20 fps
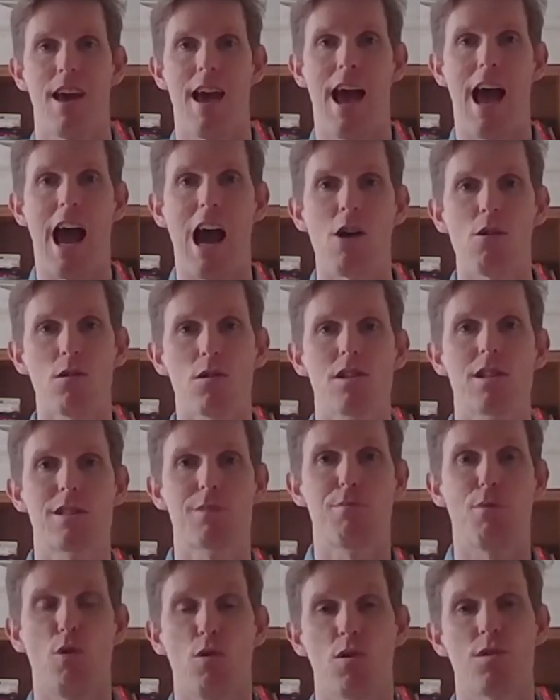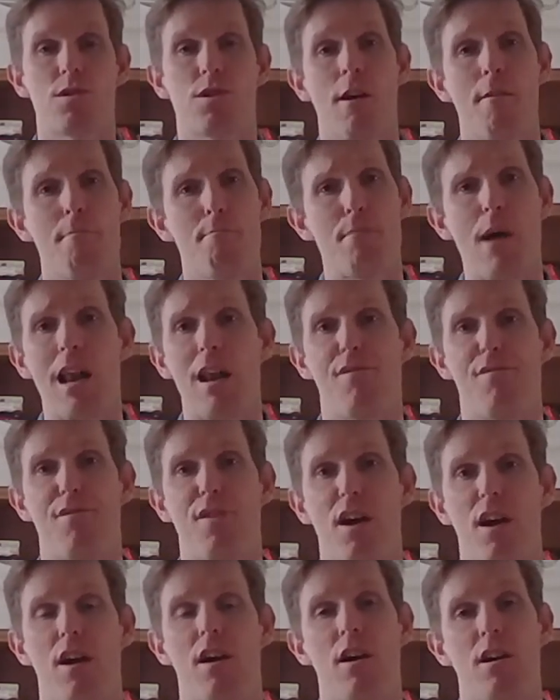How can sports
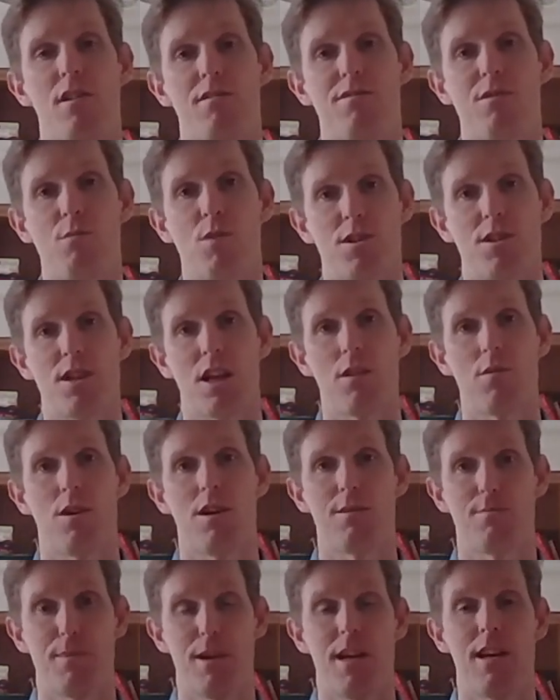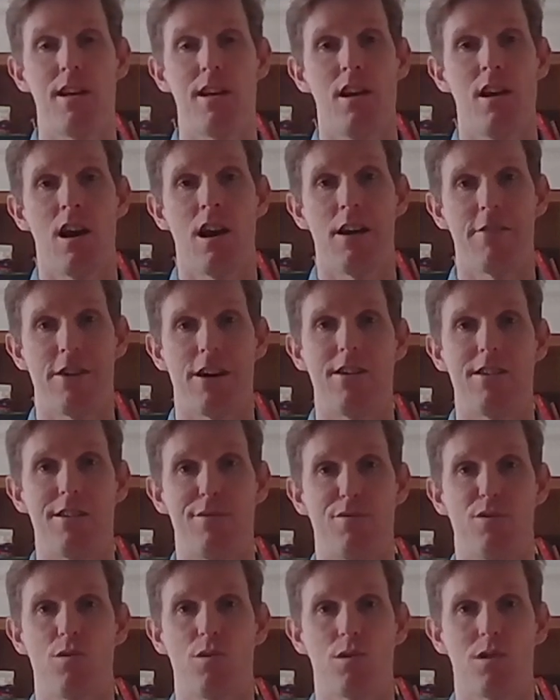benefit from what has otherwise been a very
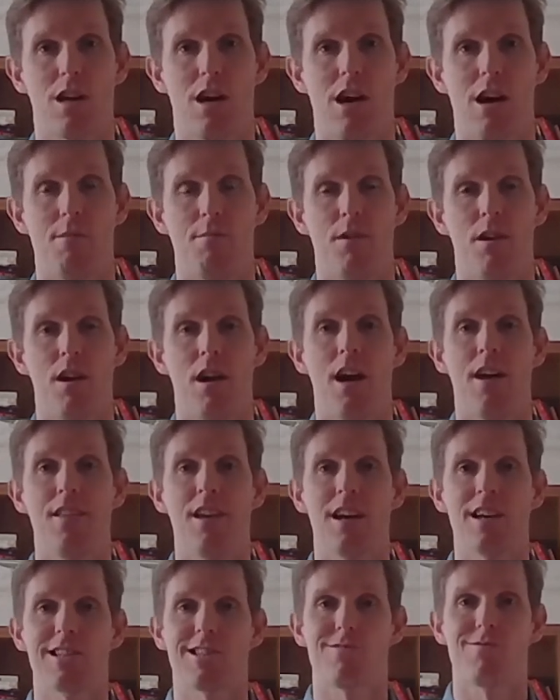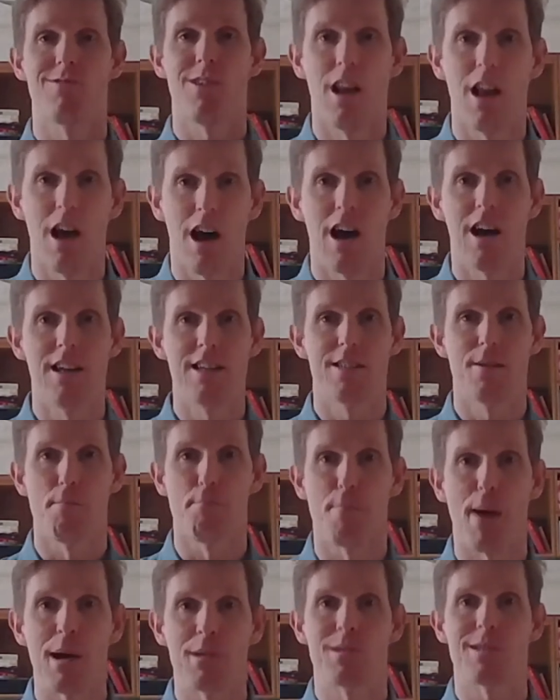difficult time? And the answer relies in
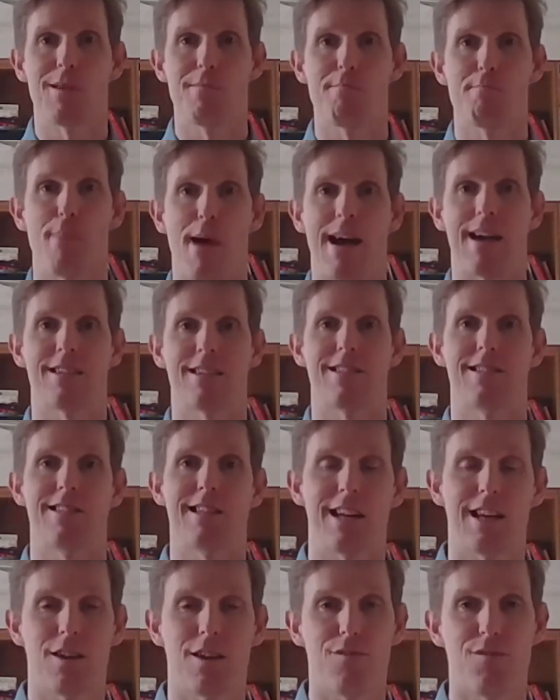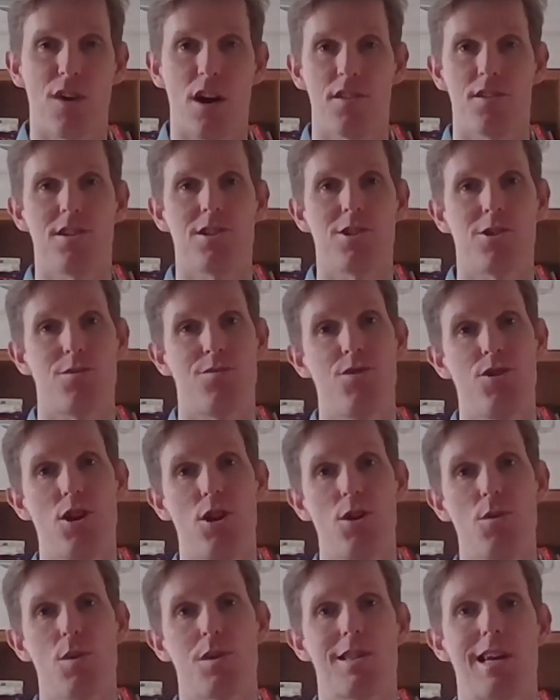bouncing back to take advantage of
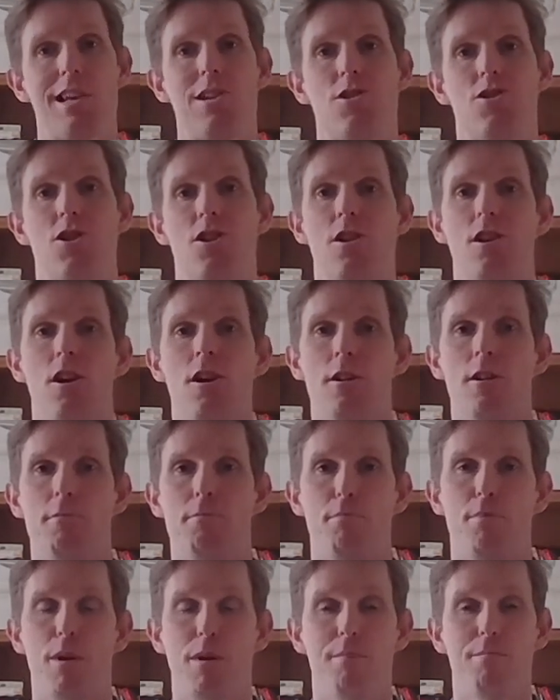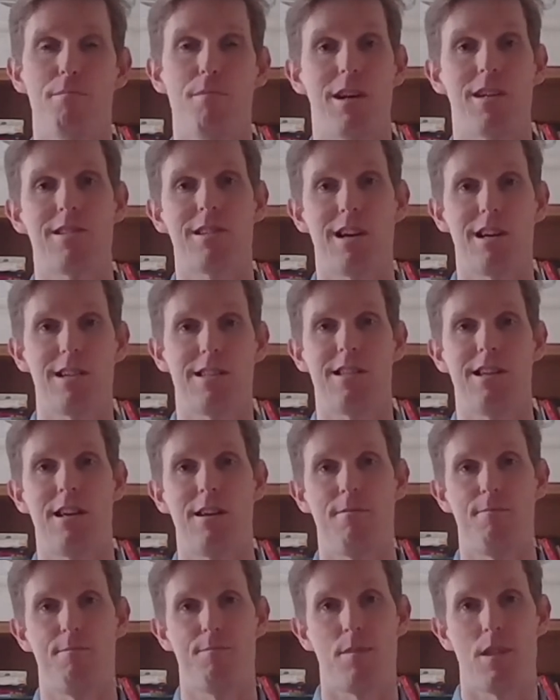new attention but monetising
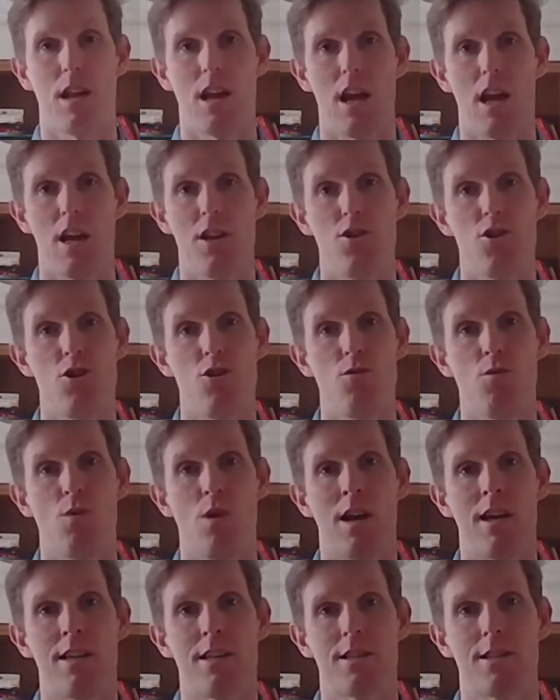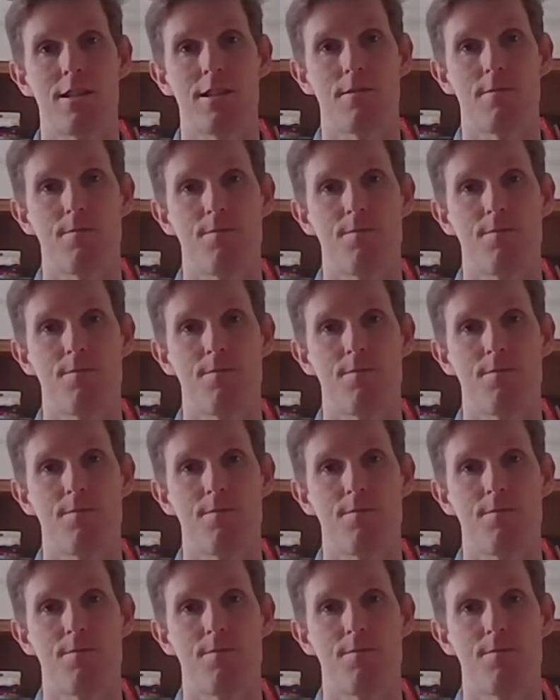it in new ways.